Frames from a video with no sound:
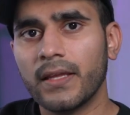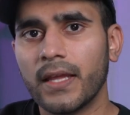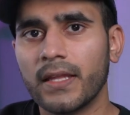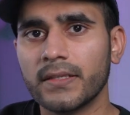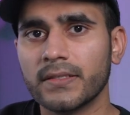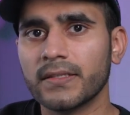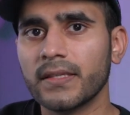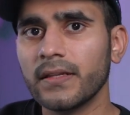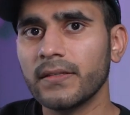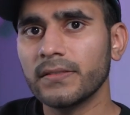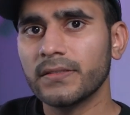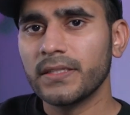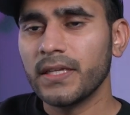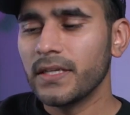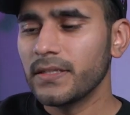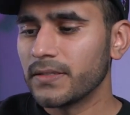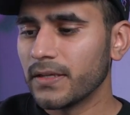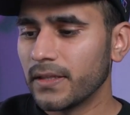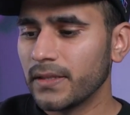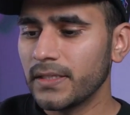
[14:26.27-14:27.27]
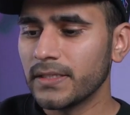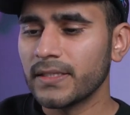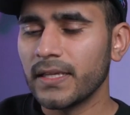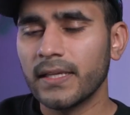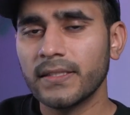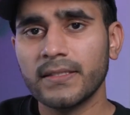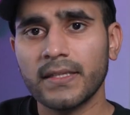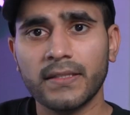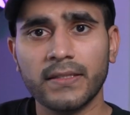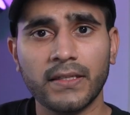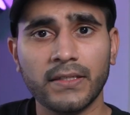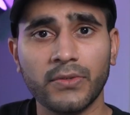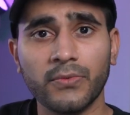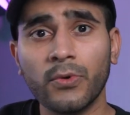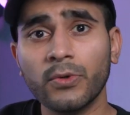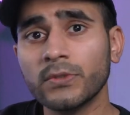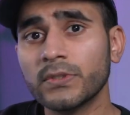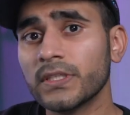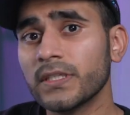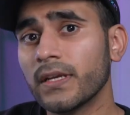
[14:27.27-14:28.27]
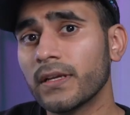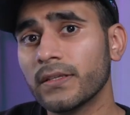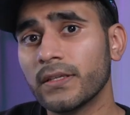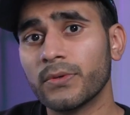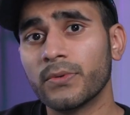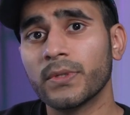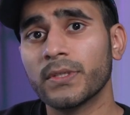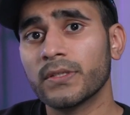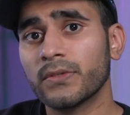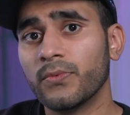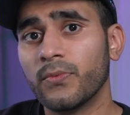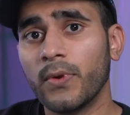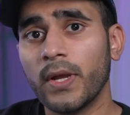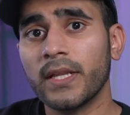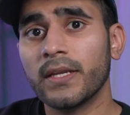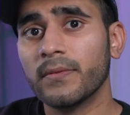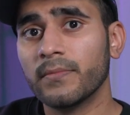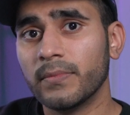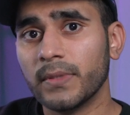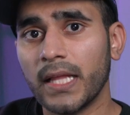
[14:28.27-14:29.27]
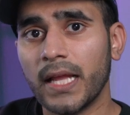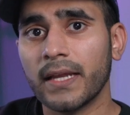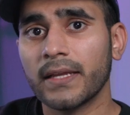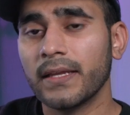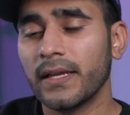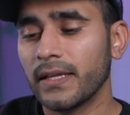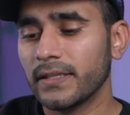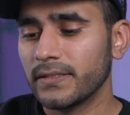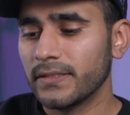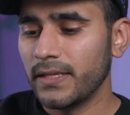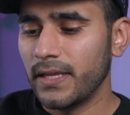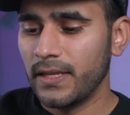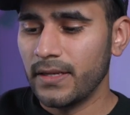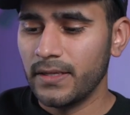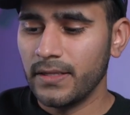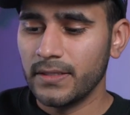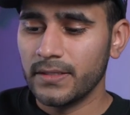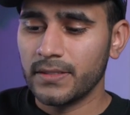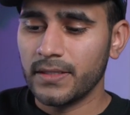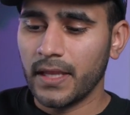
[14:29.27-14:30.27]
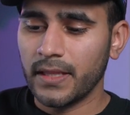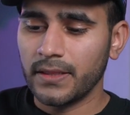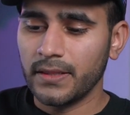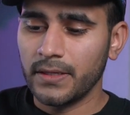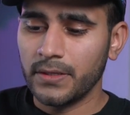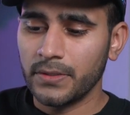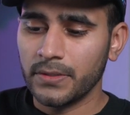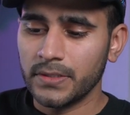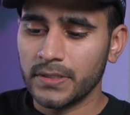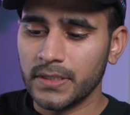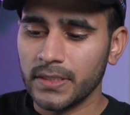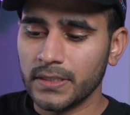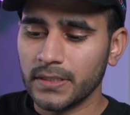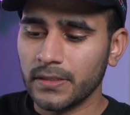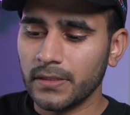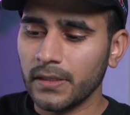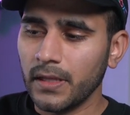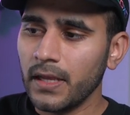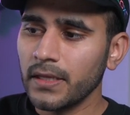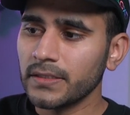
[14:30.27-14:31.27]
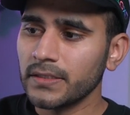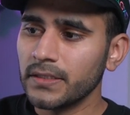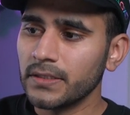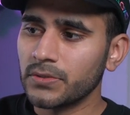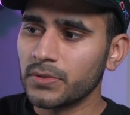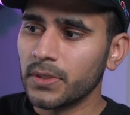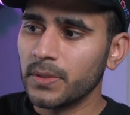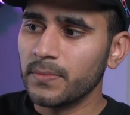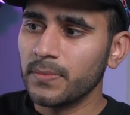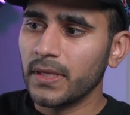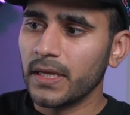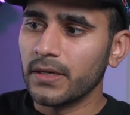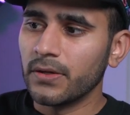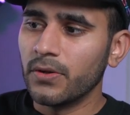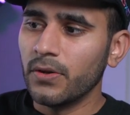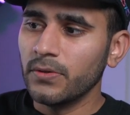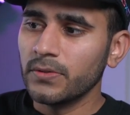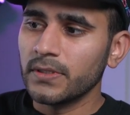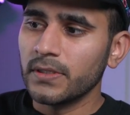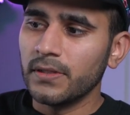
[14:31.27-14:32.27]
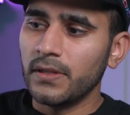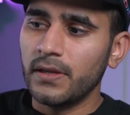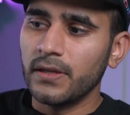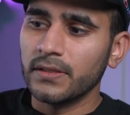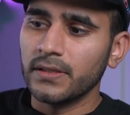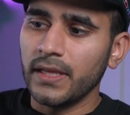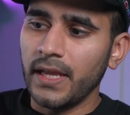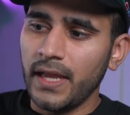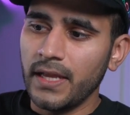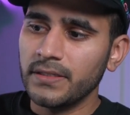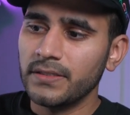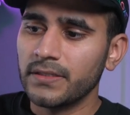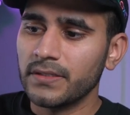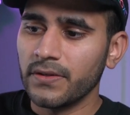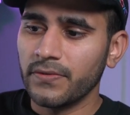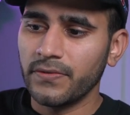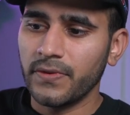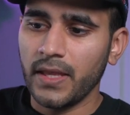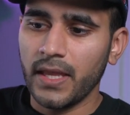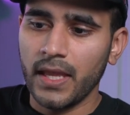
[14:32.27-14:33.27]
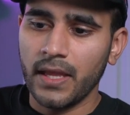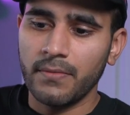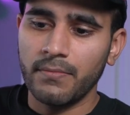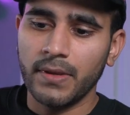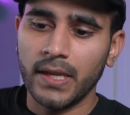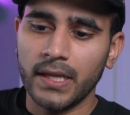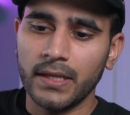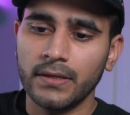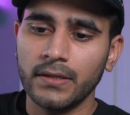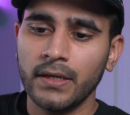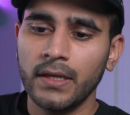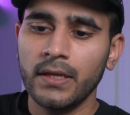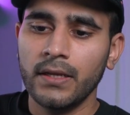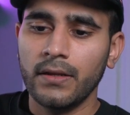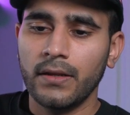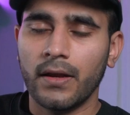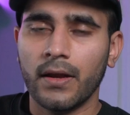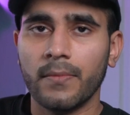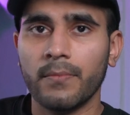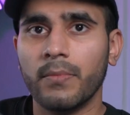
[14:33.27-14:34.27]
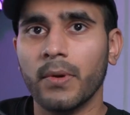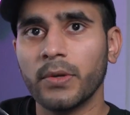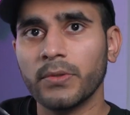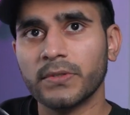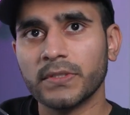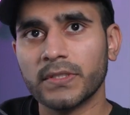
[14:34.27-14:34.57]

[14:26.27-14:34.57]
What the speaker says: And a subtle change on this headset that you won't see on the original white and black headset is that there is this glossy trim that goes along the edges of the headband, on both